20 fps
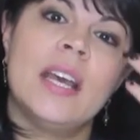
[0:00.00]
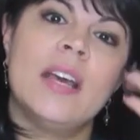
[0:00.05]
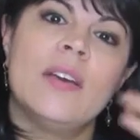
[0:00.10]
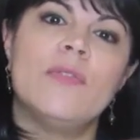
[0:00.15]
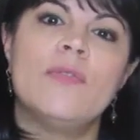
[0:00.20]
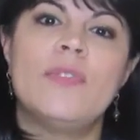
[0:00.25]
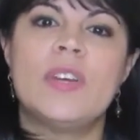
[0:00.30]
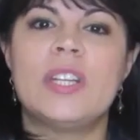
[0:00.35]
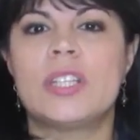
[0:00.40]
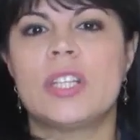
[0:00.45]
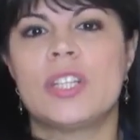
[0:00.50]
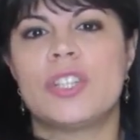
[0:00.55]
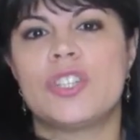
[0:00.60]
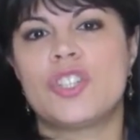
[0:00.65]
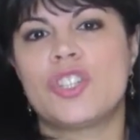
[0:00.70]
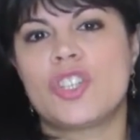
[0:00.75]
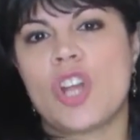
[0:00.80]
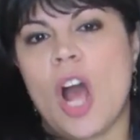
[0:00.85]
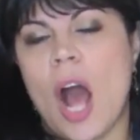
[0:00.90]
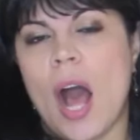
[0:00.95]
vintage
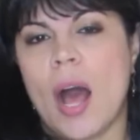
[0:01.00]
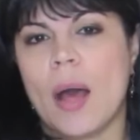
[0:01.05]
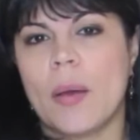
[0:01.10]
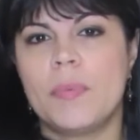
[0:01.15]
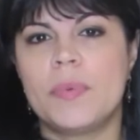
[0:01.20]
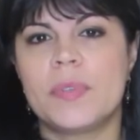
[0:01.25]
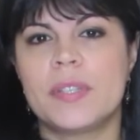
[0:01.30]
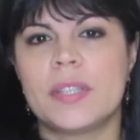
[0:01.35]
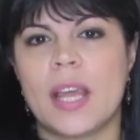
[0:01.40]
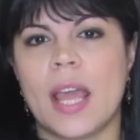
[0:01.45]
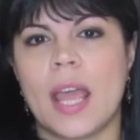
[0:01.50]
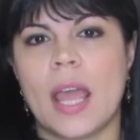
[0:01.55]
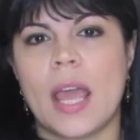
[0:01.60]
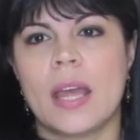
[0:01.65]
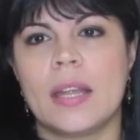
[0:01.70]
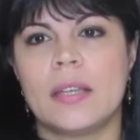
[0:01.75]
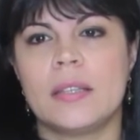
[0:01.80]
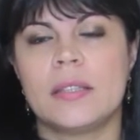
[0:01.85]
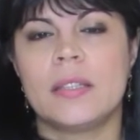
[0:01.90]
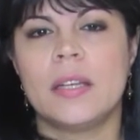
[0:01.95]
shops
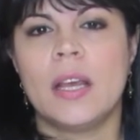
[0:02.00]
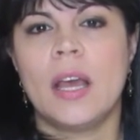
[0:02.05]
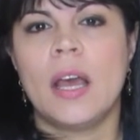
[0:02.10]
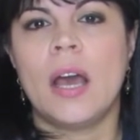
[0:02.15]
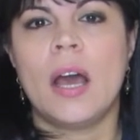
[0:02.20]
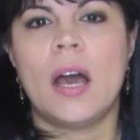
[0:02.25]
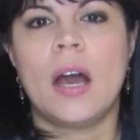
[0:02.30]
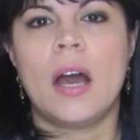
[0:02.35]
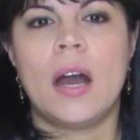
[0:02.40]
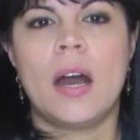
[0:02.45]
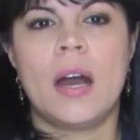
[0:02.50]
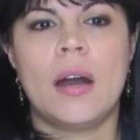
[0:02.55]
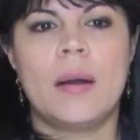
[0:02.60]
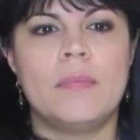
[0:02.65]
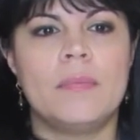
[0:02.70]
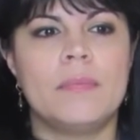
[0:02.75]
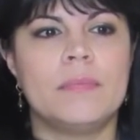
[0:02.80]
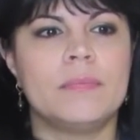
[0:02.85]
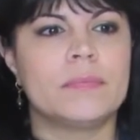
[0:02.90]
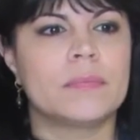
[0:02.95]
and
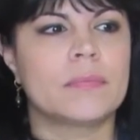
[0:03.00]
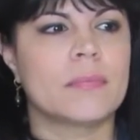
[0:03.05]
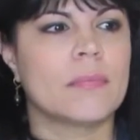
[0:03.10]
um,